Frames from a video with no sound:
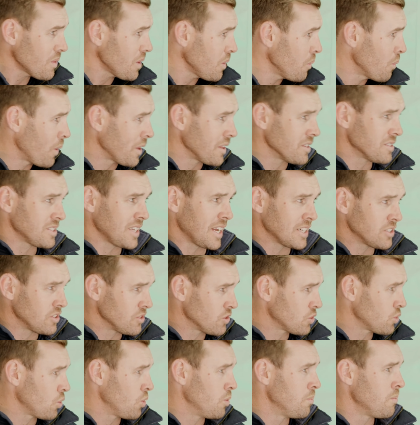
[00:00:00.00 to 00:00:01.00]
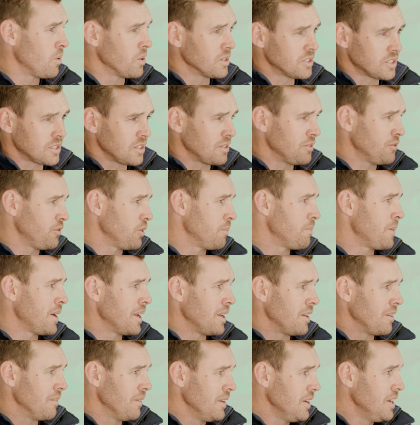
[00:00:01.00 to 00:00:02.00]
weather station soil moisture for
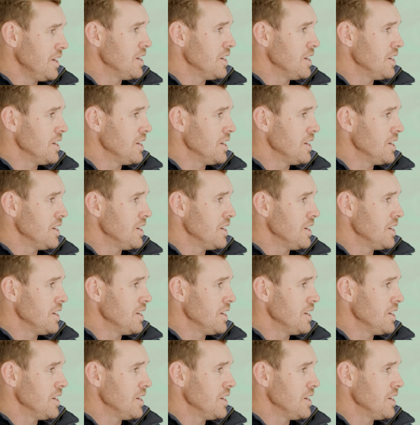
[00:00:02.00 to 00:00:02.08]
better